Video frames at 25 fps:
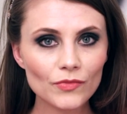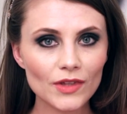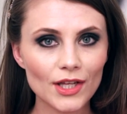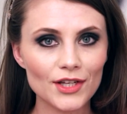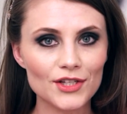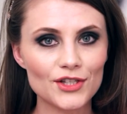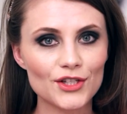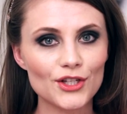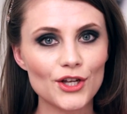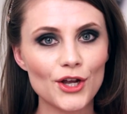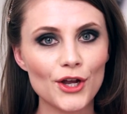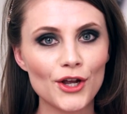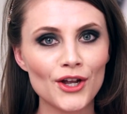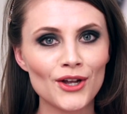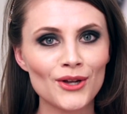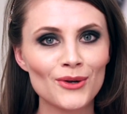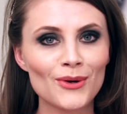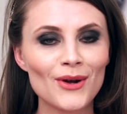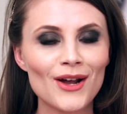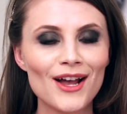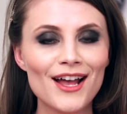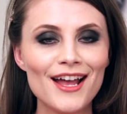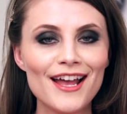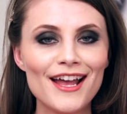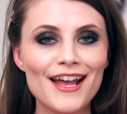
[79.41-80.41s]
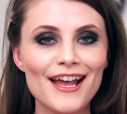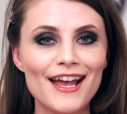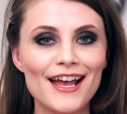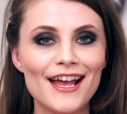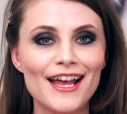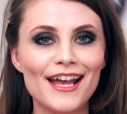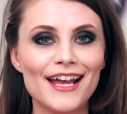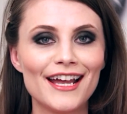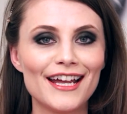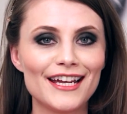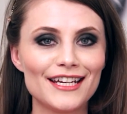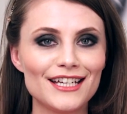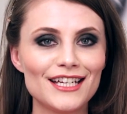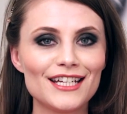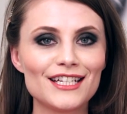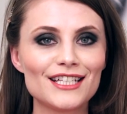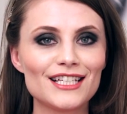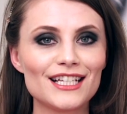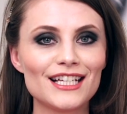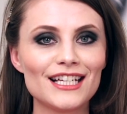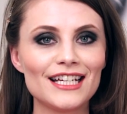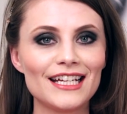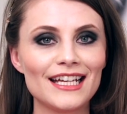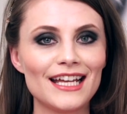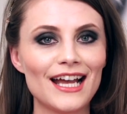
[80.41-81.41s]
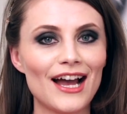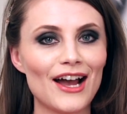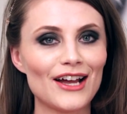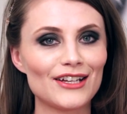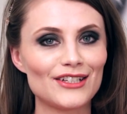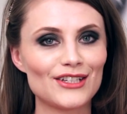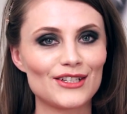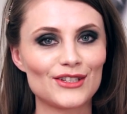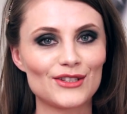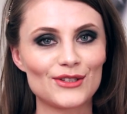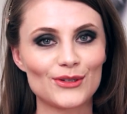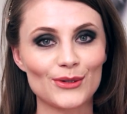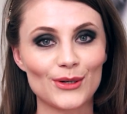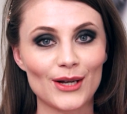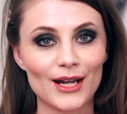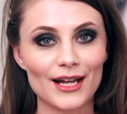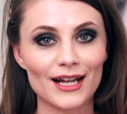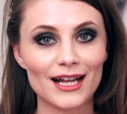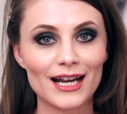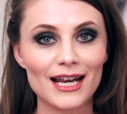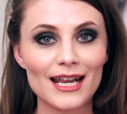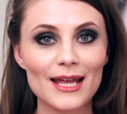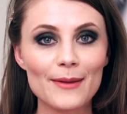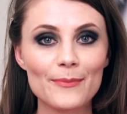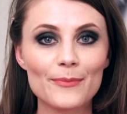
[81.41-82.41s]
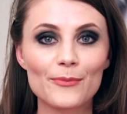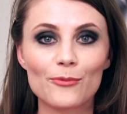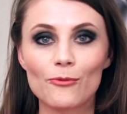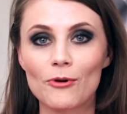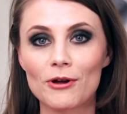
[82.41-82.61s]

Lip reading: So initially I just took a clip,